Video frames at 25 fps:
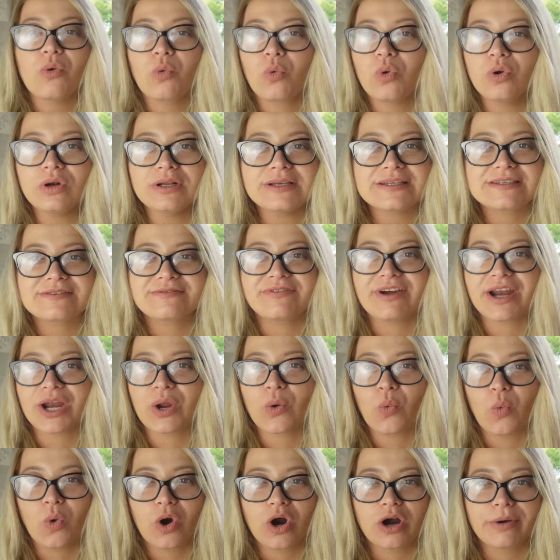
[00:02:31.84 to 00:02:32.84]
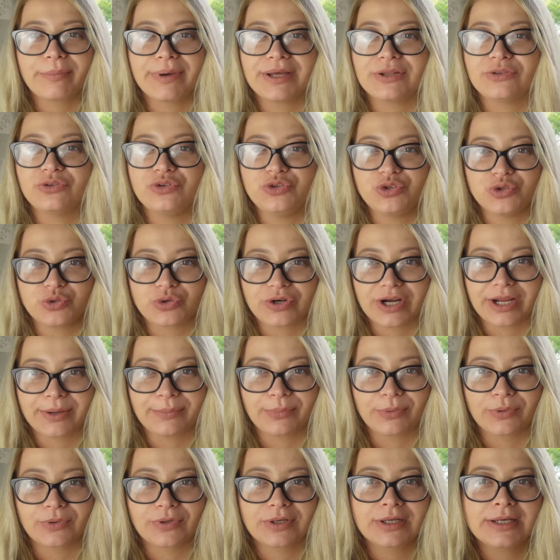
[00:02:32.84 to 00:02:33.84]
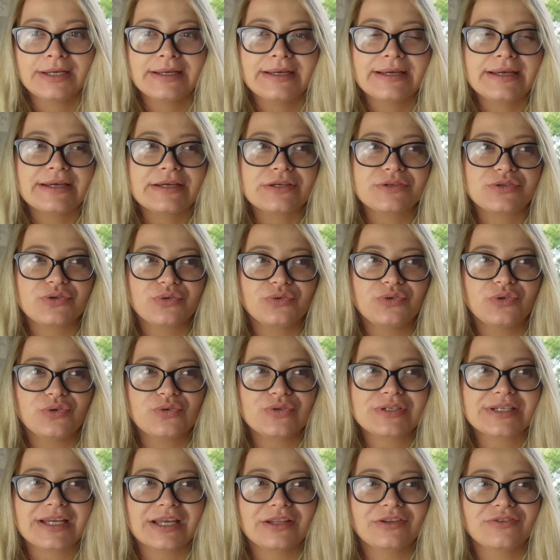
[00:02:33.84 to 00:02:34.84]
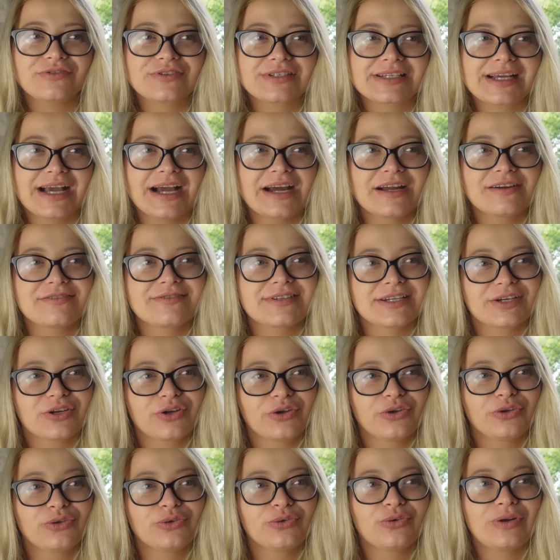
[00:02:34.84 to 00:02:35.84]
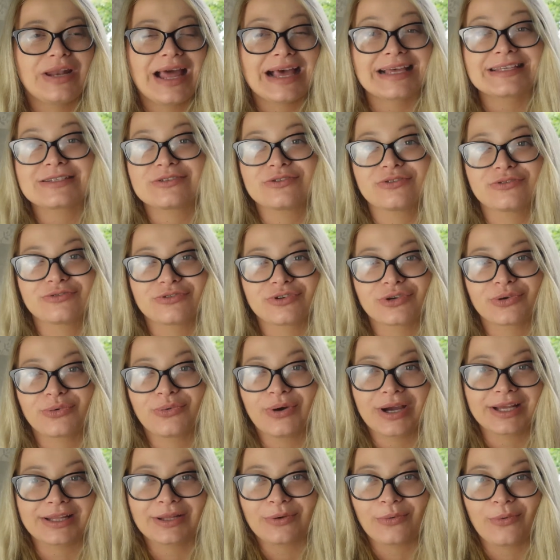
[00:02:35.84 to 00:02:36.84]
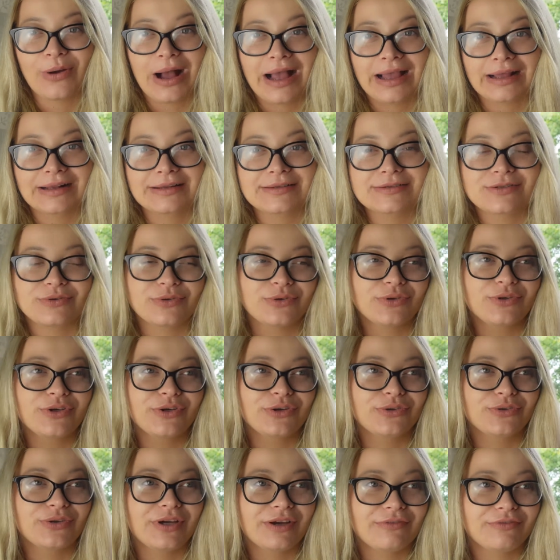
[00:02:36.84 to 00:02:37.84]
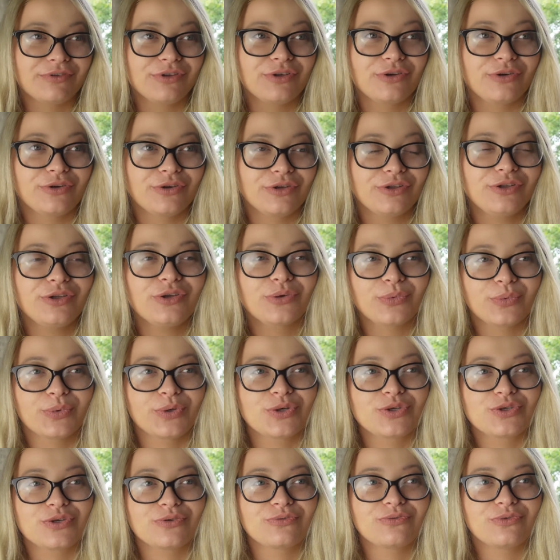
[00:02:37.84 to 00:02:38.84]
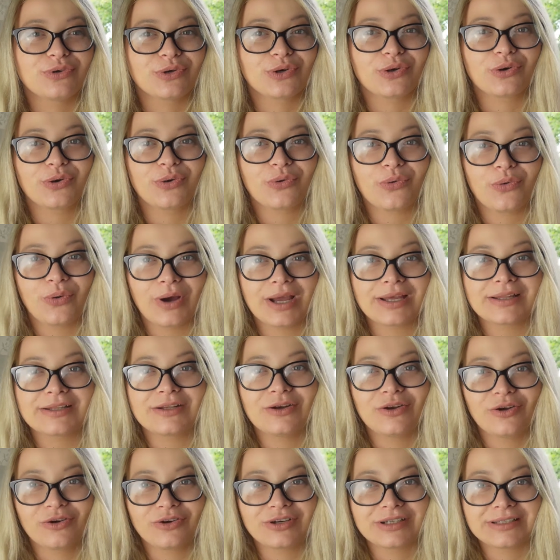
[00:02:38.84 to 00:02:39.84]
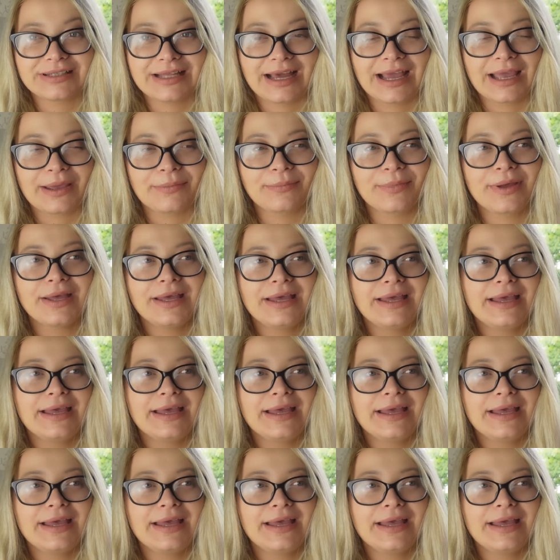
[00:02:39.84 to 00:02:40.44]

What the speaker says: Wool is very warm and durable, so those kind of scarves are going to last you for quite a while, so you're going to have in your wardrobe for quite a long time.